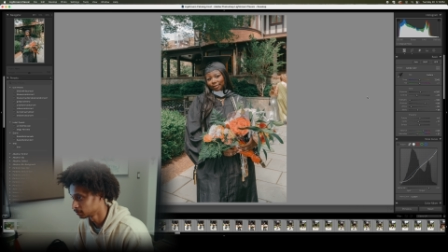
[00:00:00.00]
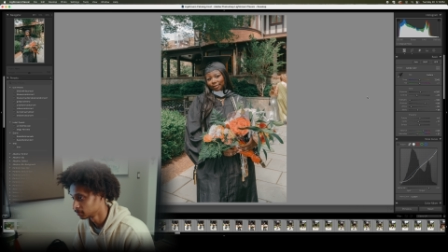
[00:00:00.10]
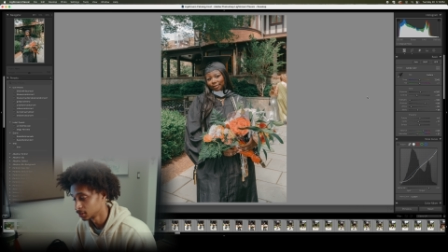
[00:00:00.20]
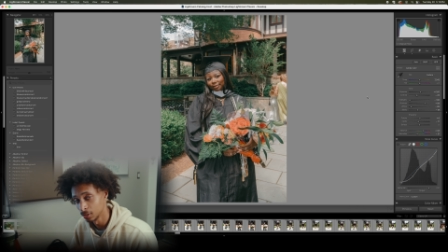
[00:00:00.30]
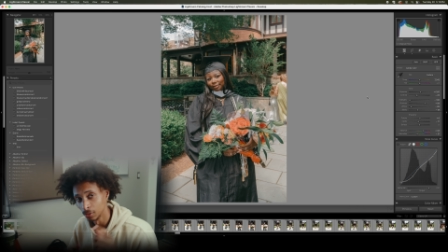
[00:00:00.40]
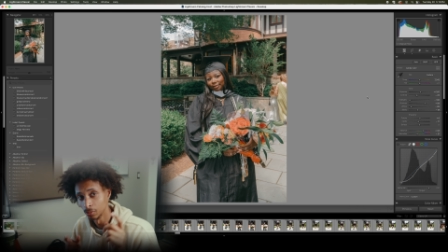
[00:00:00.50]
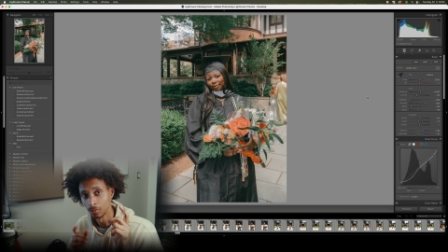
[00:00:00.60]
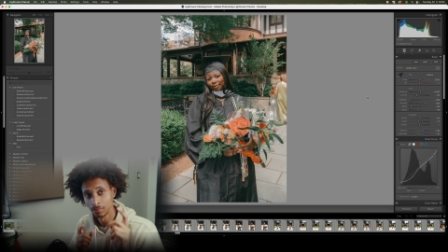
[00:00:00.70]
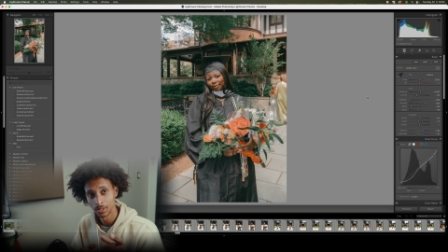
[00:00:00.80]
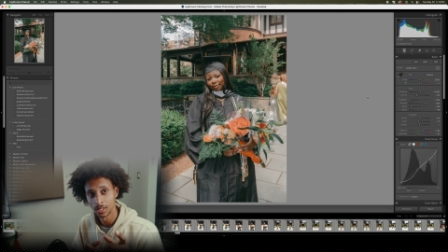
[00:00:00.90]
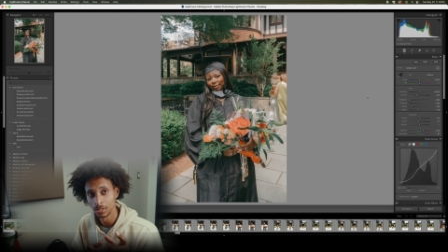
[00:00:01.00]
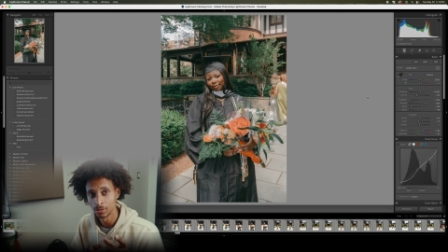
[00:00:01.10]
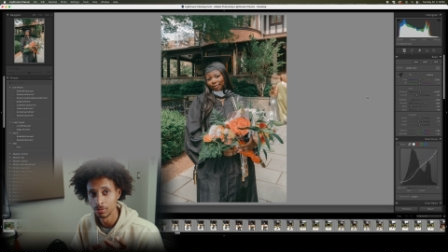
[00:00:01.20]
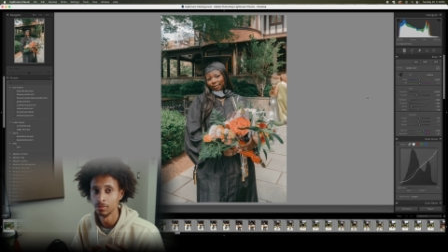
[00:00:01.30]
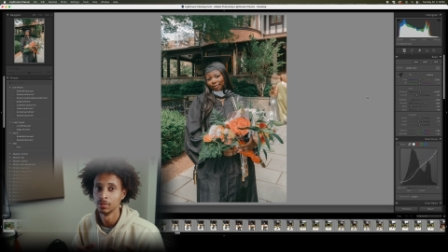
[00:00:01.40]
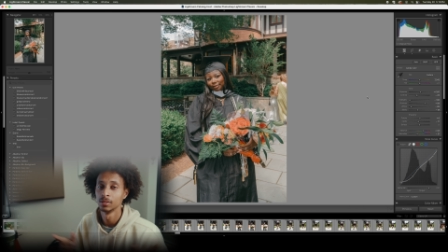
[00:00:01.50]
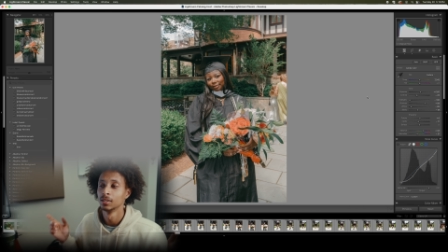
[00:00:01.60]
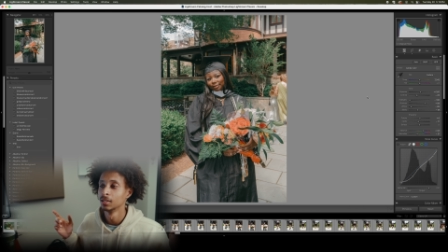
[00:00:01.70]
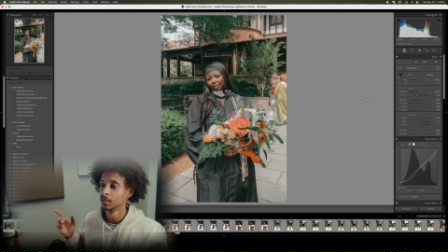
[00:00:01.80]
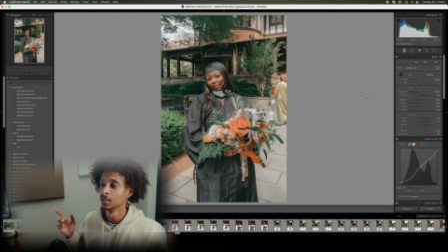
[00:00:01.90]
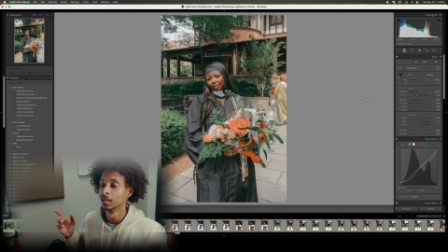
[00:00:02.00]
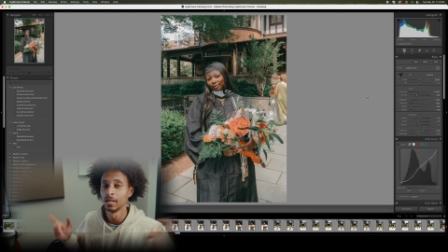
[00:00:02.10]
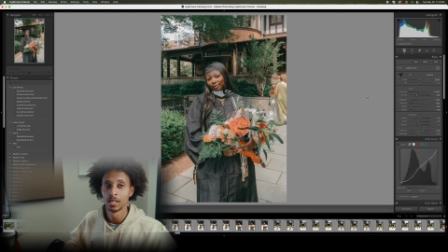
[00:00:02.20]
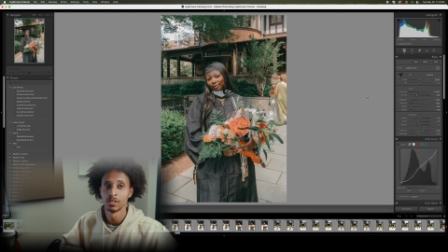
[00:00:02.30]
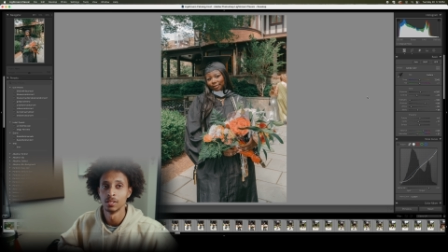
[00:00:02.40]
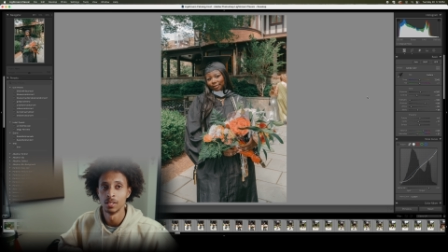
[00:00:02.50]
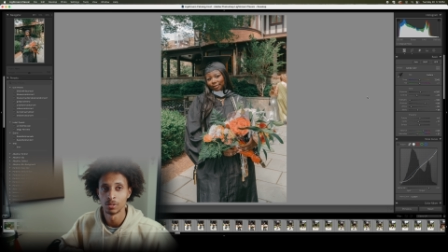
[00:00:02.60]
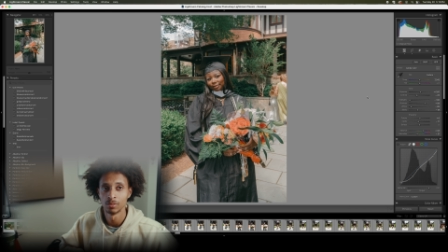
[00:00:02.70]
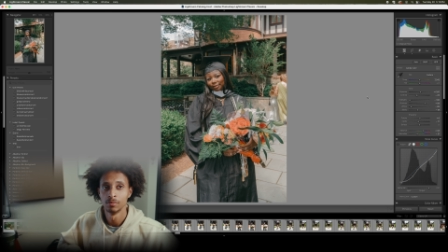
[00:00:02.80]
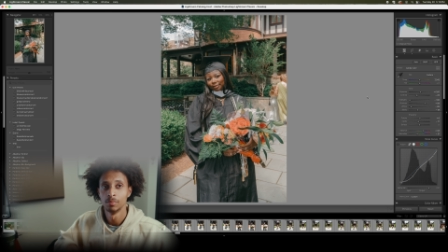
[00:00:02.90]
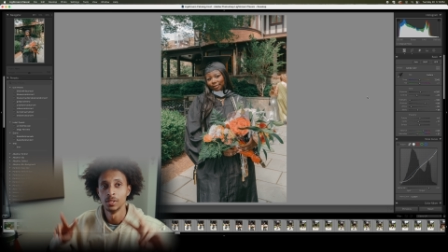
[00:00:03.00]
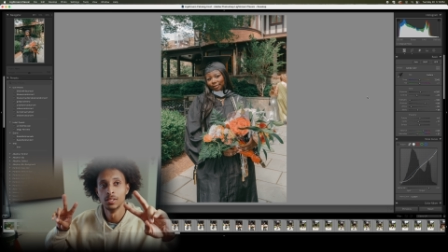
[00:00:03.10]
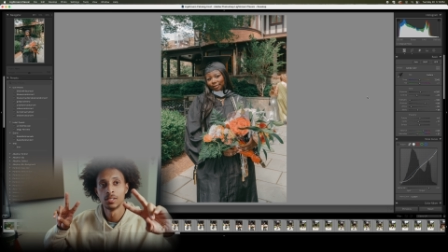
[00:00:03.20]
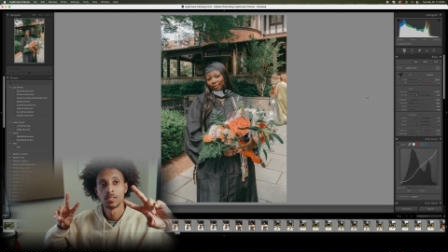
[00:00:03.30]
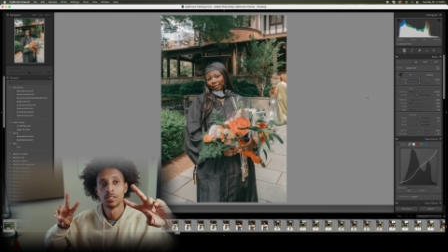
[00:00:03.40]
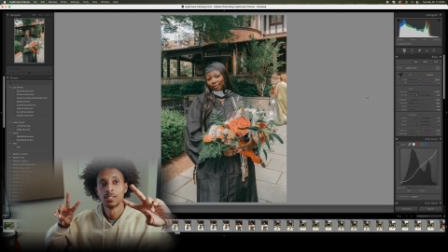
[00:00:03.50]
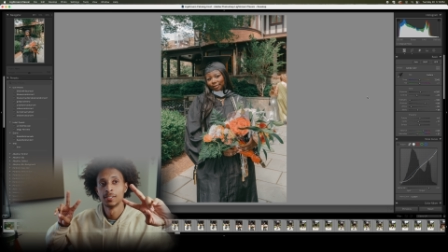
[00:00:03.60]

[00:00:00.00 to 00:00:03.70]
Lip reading: So stay tuned, and I'll catch you on the next one. Peace.